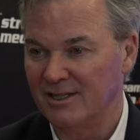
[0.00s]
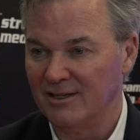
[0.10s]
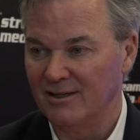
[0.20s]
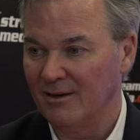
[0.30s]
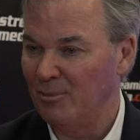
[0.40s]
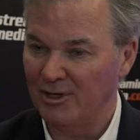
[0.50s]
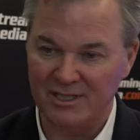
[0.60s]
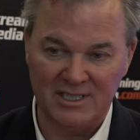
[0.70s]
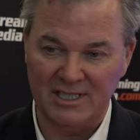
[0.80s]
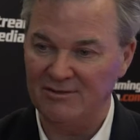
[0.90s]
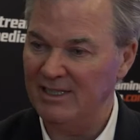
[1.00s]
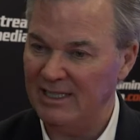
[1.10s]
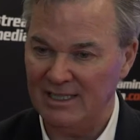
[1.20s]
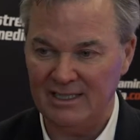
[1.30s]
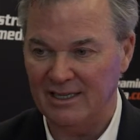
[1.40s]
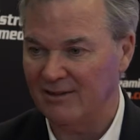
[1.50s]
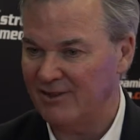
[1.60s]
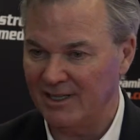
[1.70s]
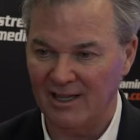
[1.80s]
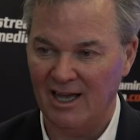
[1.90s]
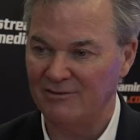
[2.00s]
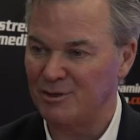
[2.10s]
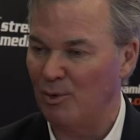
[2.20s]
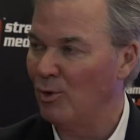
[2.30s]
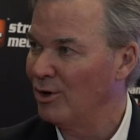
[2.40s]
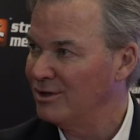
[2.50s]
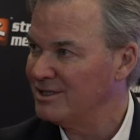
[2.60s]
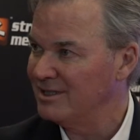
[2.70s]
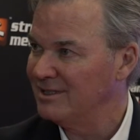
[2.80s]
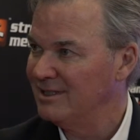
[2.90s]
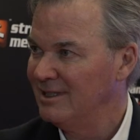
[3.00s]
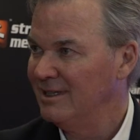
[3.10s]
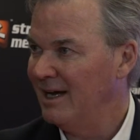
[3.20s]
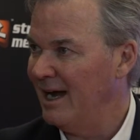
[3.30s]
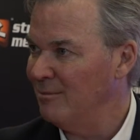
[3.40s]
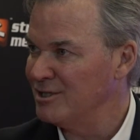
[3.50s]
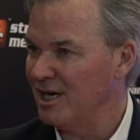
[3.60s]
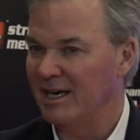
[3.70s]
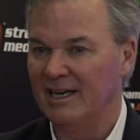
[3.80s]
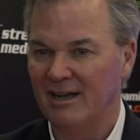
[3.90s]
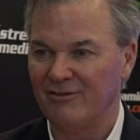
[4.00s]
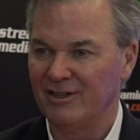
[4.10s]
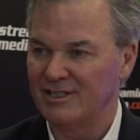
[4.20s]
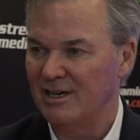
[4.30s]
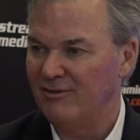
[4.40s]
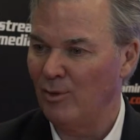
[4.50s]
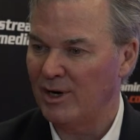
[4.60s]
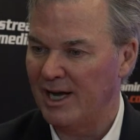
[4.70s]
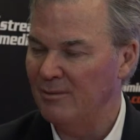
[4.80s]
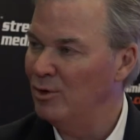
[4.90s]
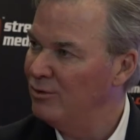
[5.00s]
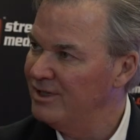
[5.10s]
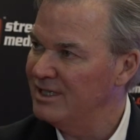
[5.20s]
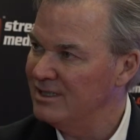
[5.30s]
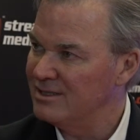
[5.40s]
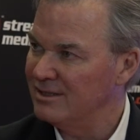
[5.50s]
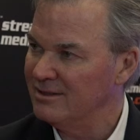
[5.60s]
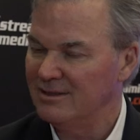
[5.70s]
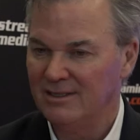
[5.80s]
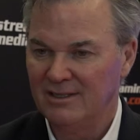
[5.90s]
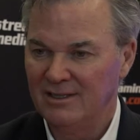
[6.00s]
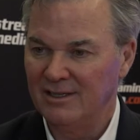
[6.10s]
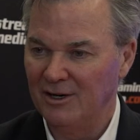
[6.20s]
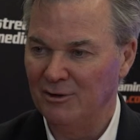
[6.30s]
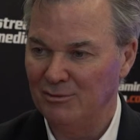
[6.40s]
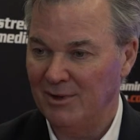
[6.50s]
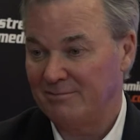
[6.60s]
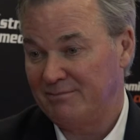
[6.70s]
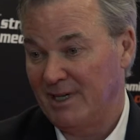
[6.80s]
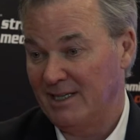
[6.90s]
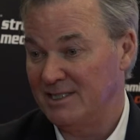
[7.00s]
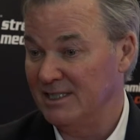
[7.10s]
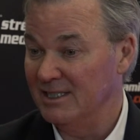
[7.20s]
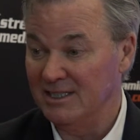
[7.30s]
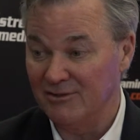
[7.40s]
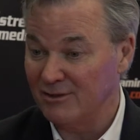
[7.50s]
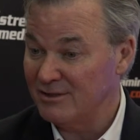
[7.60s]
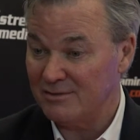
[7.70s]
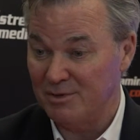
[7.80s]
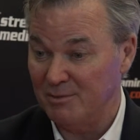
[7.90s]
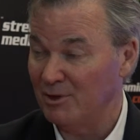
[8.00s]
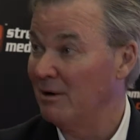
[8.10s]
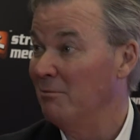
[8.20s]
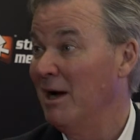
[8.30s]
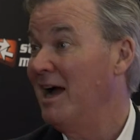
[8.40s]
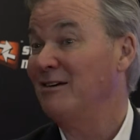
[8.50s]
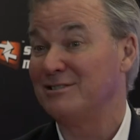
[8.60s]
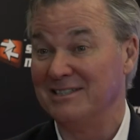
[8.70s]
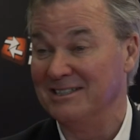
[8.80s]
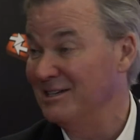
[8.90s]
there, I bought the TV and I get live sports and Amazon and Netflix have 4K movies and mm-hmm. you know, I, I see the difference. People come to my house see the